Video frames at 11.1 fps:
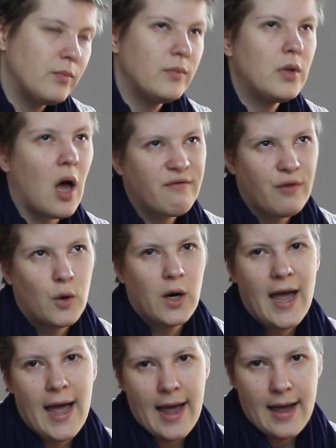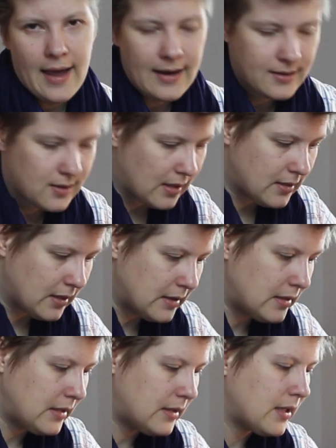not for accent
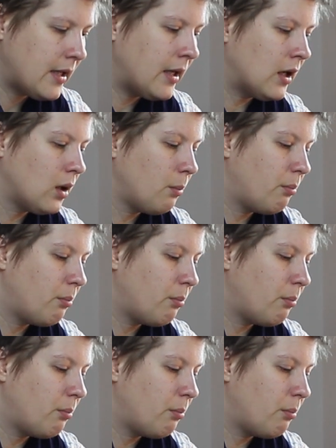and detail,